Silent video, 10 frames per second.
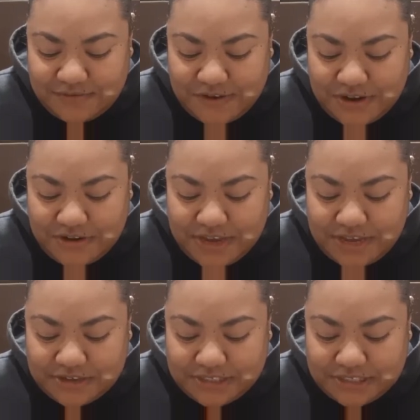what you can
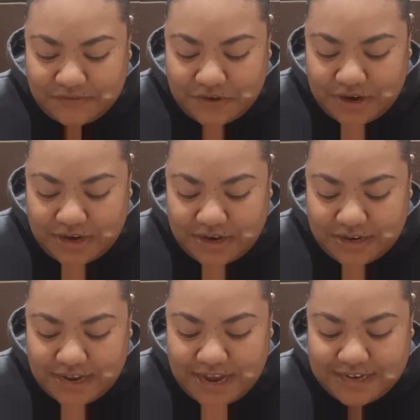use this for.
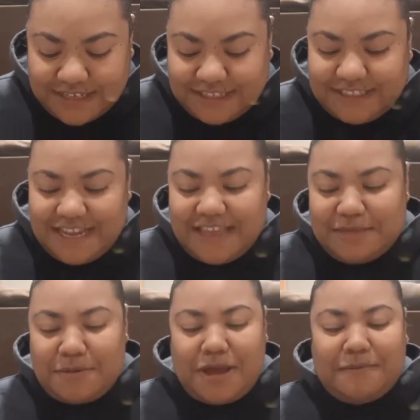Yeah, it doesn't say at
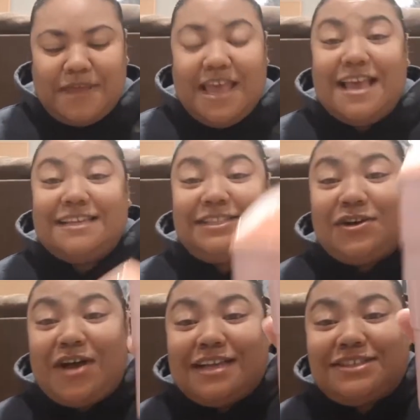the bottom.
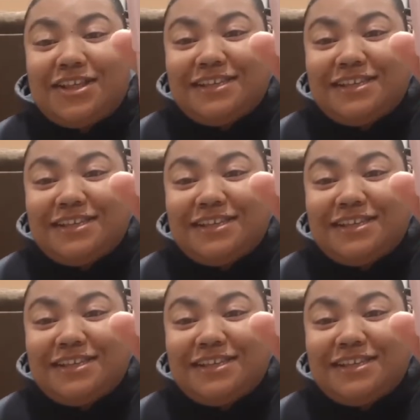So I saw